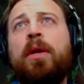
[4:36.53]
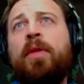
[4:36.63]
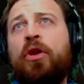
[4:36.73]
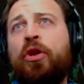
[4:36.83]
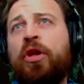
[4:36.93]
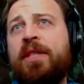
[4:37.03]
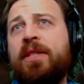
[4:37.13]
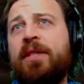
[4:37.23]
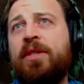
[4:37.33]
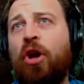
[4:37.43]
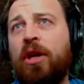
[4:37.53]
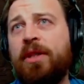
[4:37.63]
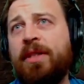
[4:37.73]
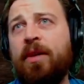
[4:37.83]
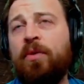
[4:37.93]
that you can
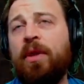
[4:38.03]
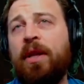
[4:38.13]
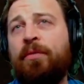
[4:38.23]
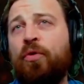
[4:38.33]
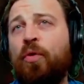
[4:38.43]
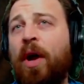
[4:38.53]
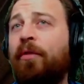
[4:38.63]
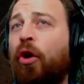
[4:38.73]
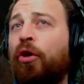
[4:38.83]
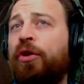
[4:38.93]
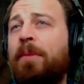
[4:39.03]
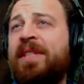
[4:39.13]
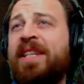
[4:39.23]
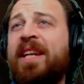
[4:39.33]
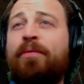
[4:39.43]
toss out if you have a hard time
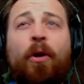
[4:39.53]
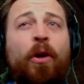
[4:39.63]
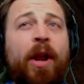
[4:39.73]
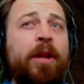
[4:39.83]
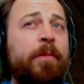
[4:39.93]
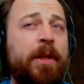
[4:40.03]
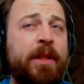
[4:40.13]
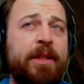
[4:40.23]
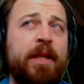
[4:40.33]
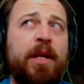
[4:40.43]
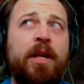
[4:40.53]
seeing far enemies,